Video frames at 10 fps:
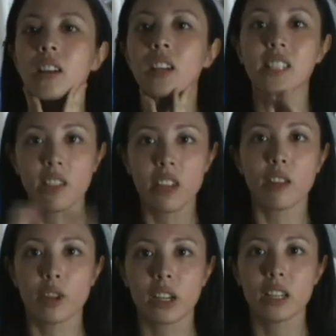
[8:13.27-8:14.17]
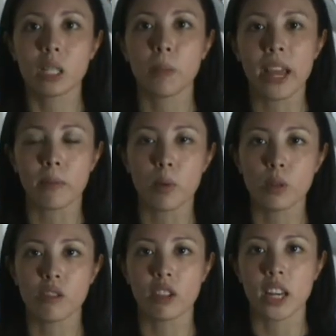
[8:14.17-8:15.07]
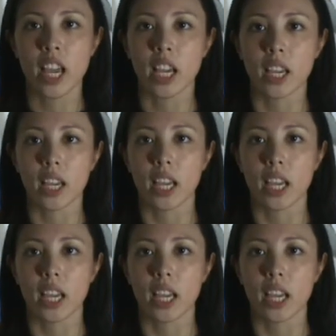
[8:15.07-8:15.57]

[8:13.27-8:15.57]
Because even if you're going to spend most of the day